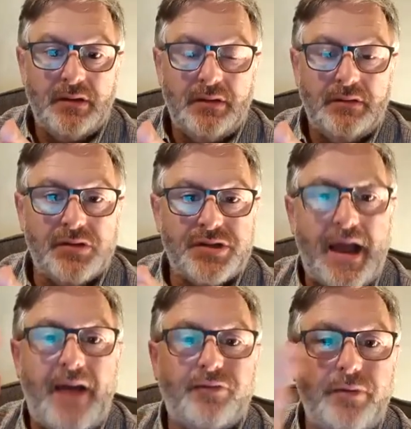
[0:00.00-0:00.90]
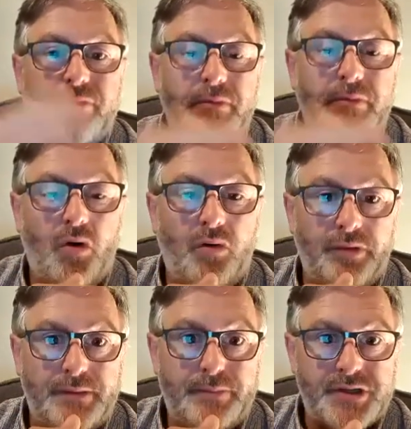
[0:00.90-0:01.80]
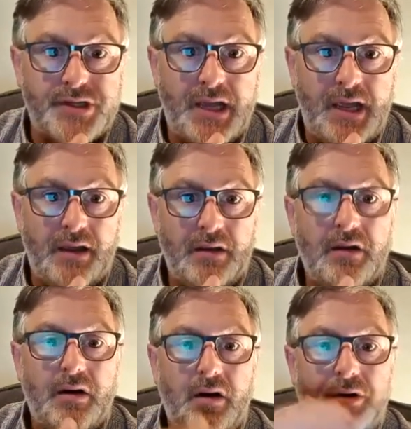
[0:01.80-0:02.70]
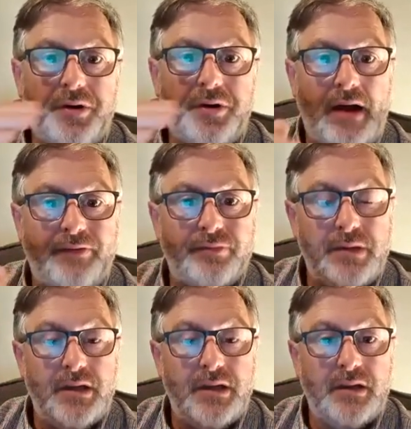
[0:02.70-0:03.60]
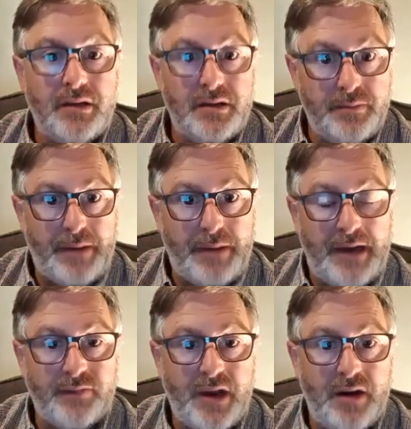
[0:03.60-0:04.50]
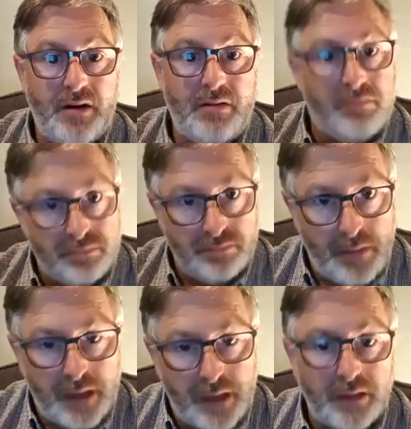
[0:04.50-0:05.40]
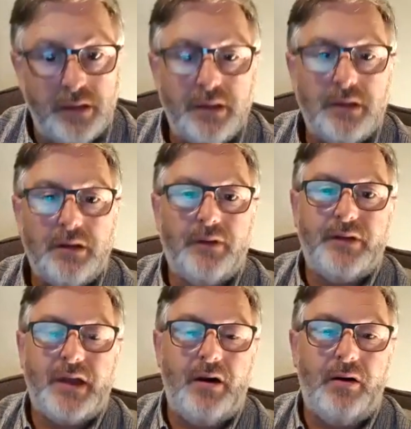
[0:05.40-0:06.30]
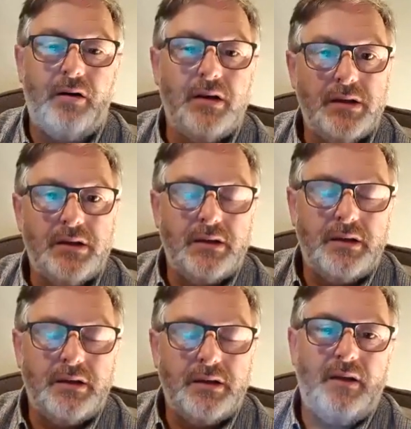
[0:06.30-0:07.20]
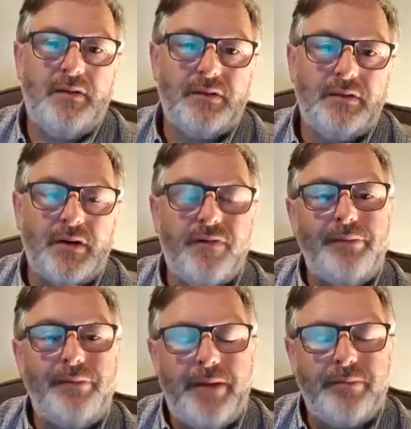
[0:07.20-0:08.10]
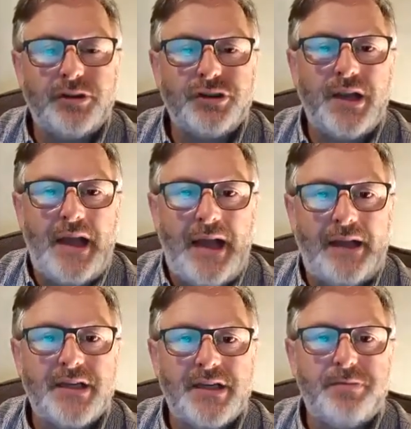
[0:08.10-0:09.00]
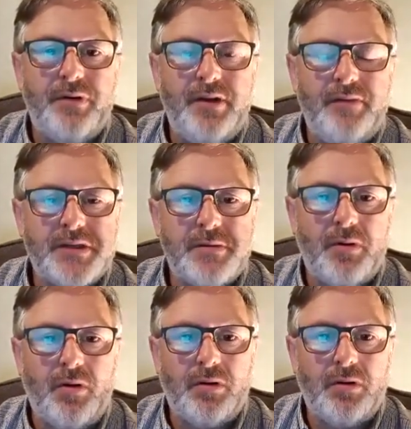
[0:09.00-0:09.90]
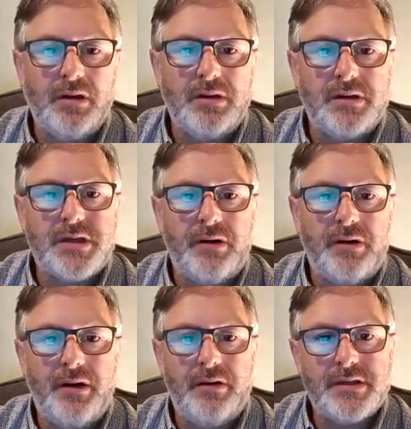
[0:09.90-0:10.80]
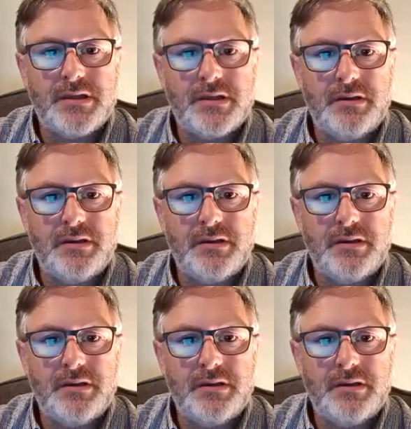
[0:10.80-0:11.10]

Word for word: doesn't have to be from COVID per se, or they don't have to be in a, in a palliative care model of mm-hmm. care. Mm-hmm. their, their family members can access bereavement support in certain areas.